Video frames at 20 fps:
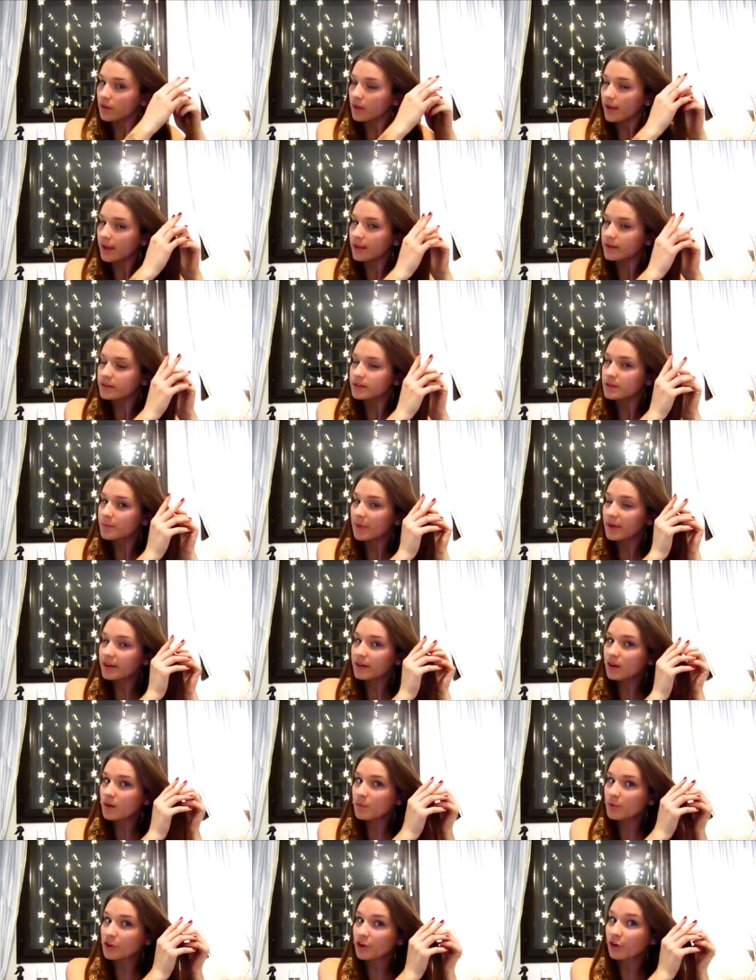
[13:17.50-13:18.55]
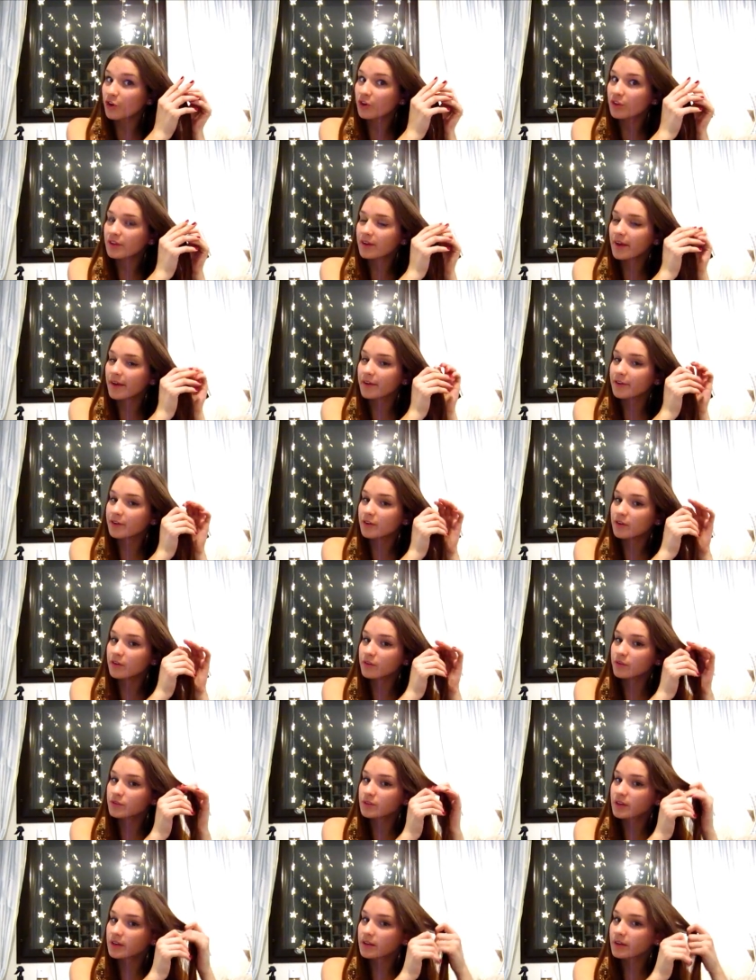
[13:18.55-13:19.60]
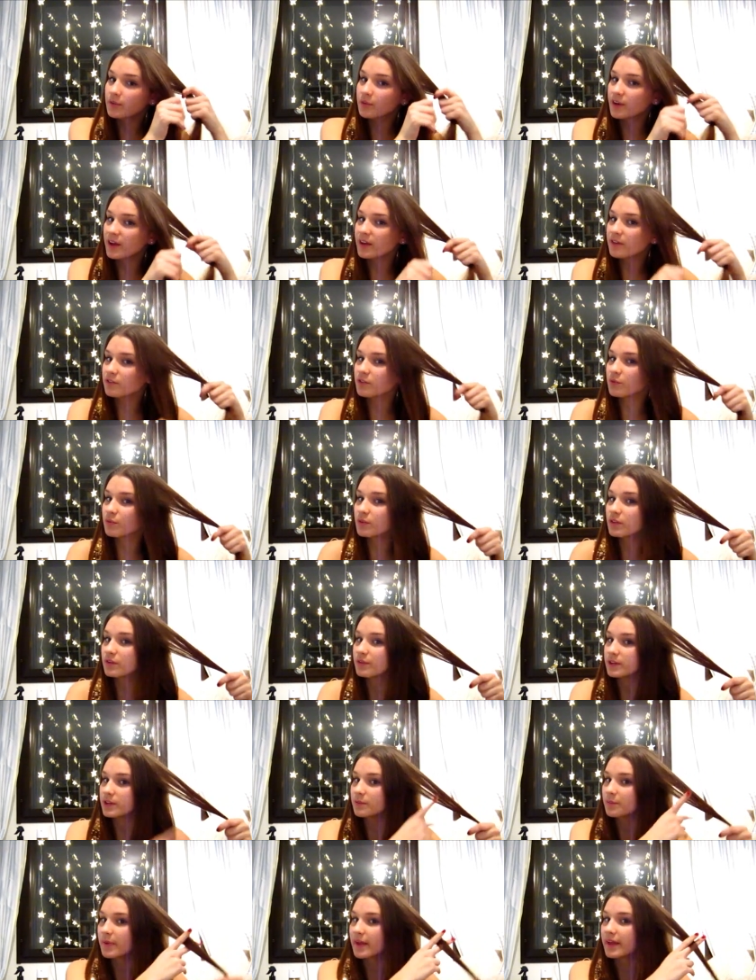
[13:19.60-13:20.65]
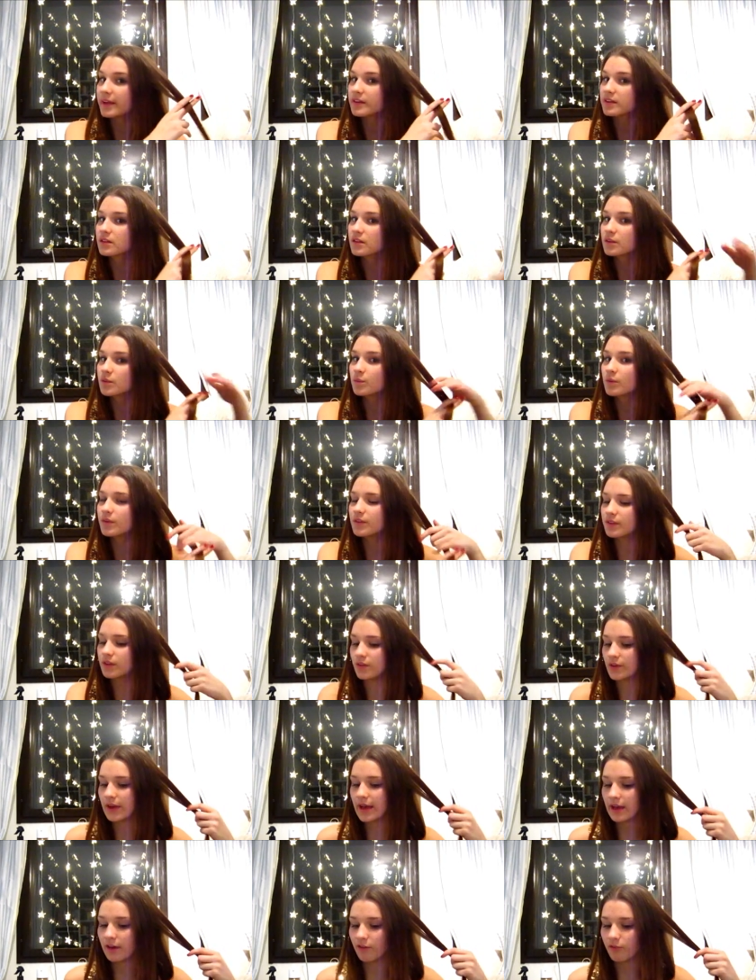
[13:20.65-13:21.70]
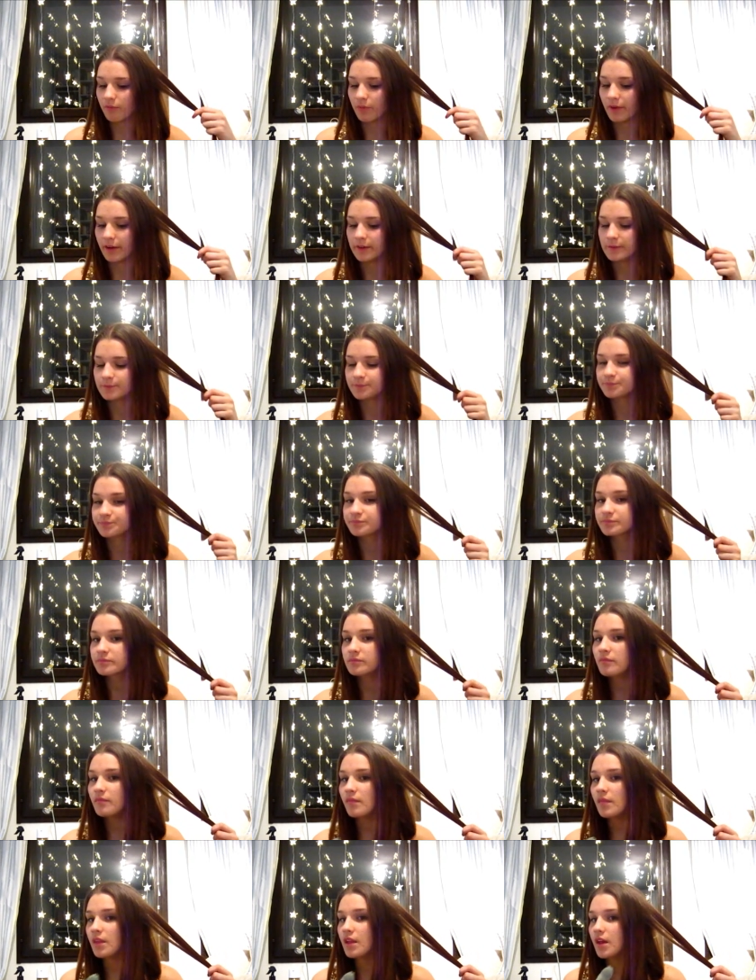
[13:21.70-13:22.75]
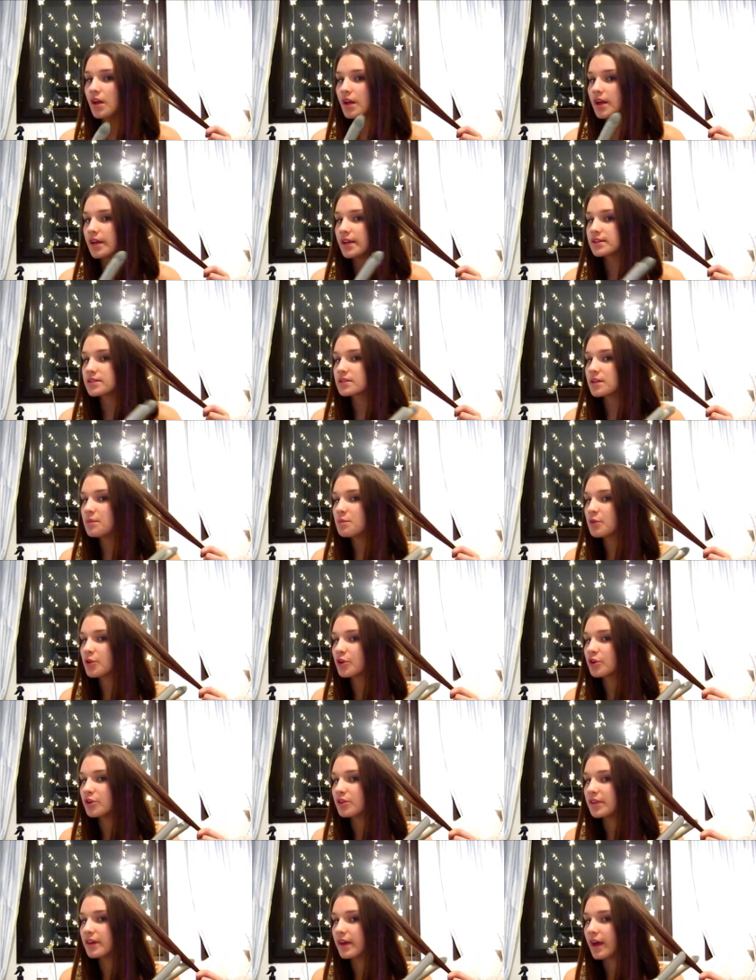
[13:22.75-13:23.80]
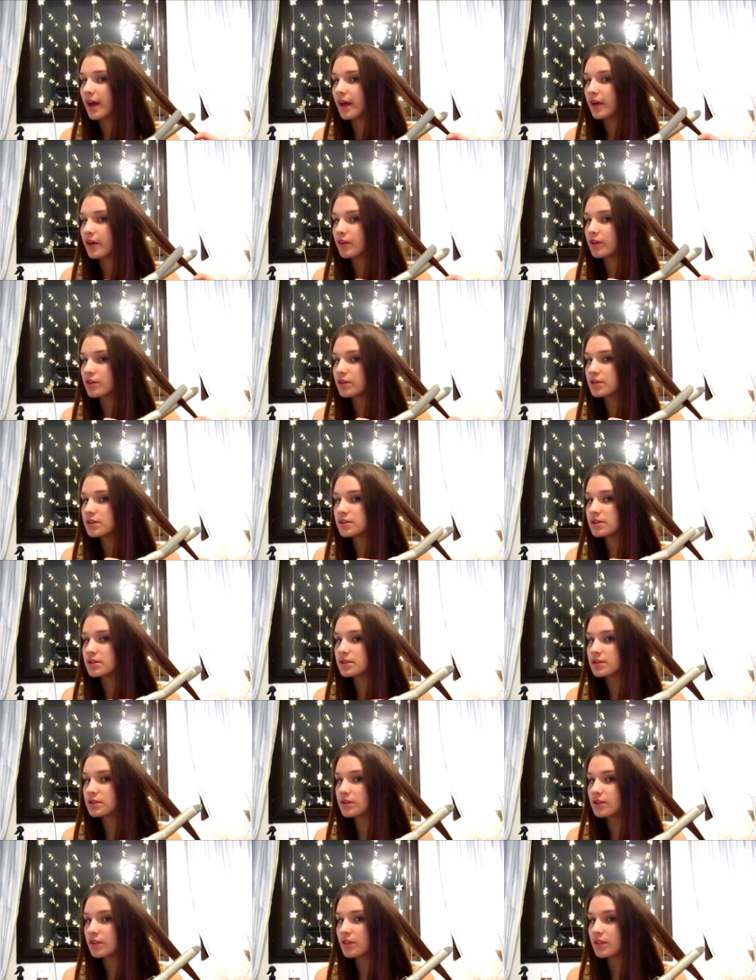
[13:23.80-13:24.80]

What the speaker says: And depending on what curling iron you're using, it kind of really depends on the one that you have, but some curling irons